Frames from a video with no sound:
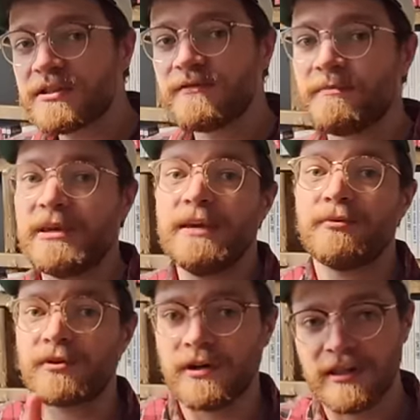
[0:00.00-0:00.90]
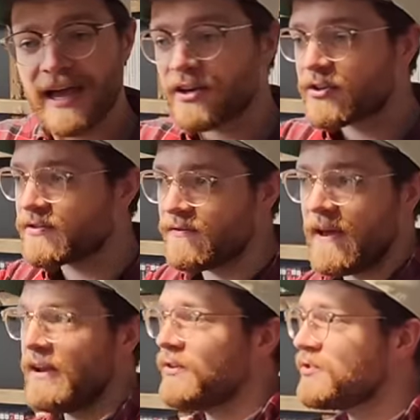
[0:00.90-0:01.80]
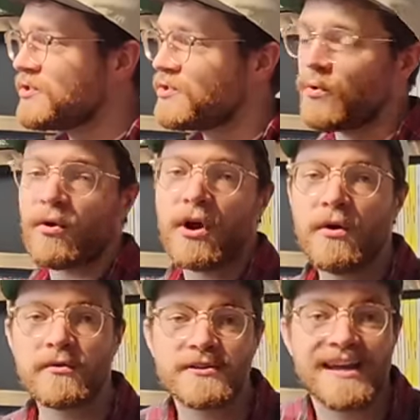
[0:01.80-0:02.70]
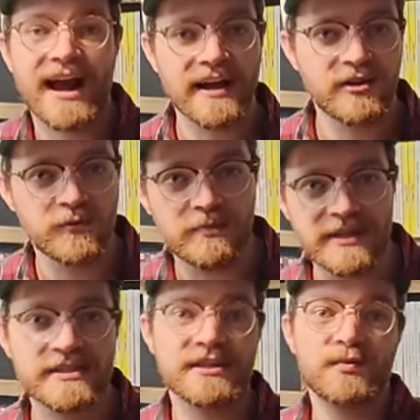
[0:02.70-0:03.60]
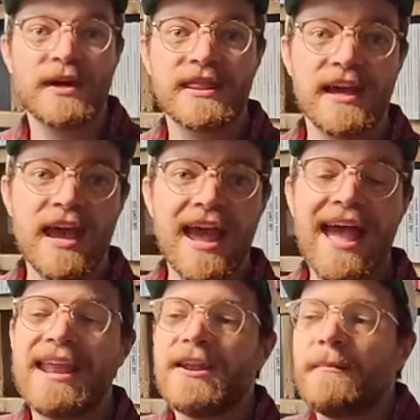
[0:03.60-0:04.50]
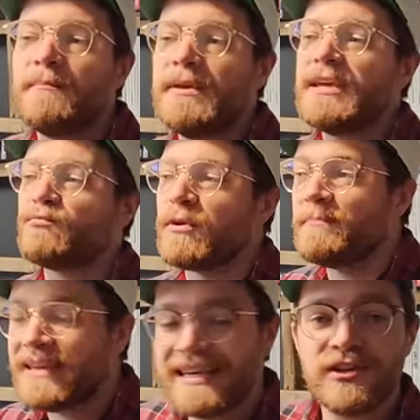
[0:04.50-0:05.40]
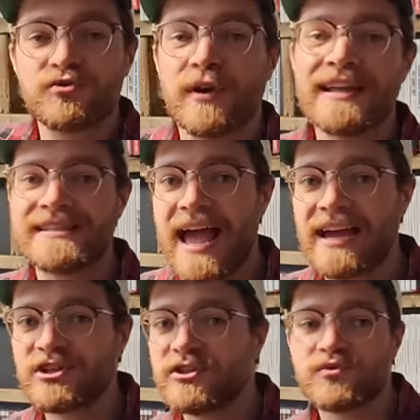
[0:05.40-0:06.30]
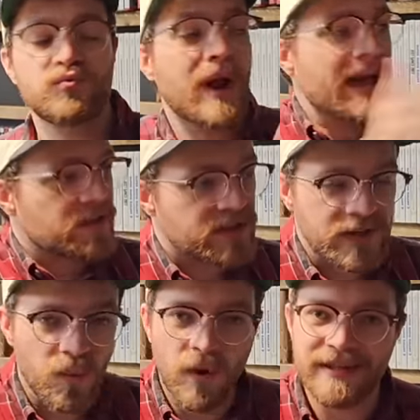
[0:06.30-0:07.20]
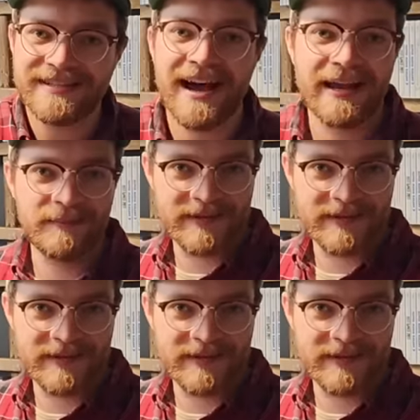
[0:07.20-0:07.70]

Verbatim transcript: of the people, collectors, vendors, store owners that I do do business with end up being repeat transactions rather than one-time